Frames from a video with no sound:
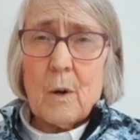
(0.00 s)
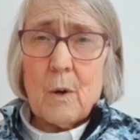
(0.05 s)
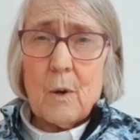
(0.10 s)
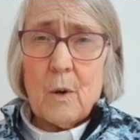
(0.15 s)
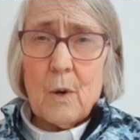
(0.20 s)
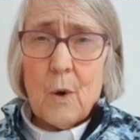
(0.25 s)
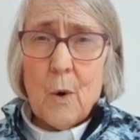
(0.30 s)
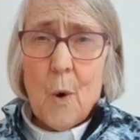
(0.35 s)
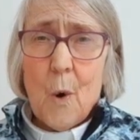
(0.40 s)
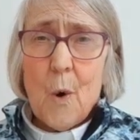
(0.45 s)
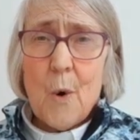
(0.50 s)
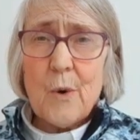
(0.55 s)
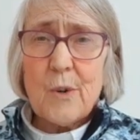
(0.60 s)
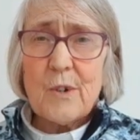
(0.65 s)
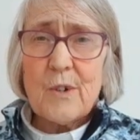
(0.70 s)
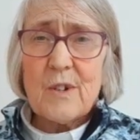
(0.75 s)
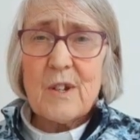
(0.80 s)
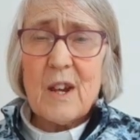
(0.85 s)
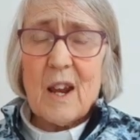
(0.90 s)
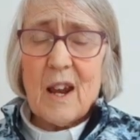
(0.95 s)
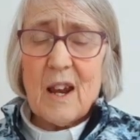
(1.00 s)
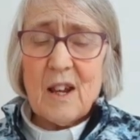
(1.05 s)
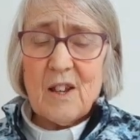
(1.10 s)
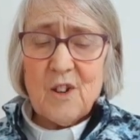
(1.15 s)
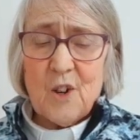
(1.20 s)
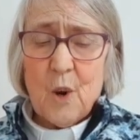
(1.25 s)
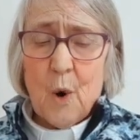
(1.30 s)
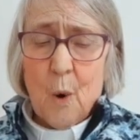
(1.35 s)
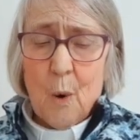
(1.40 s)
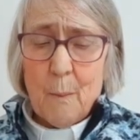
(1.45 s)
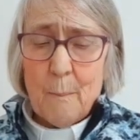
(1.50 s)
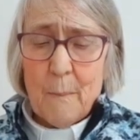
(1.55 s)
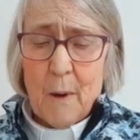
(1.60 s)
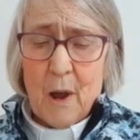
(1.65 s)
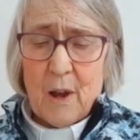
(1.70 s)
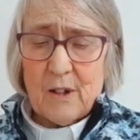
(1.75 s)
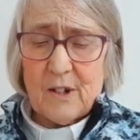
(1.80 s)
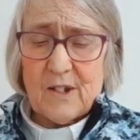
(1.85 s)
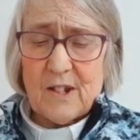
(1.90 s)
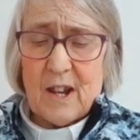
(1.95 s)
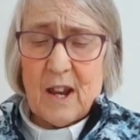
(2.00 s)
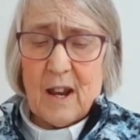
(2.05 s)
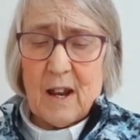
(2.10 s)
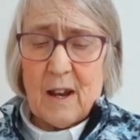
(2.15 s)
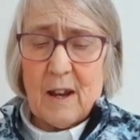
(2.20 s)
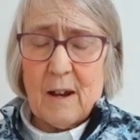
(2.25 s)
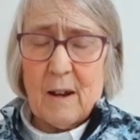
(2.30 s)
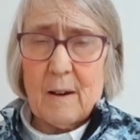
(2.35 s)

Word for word: Lord, in your mercy,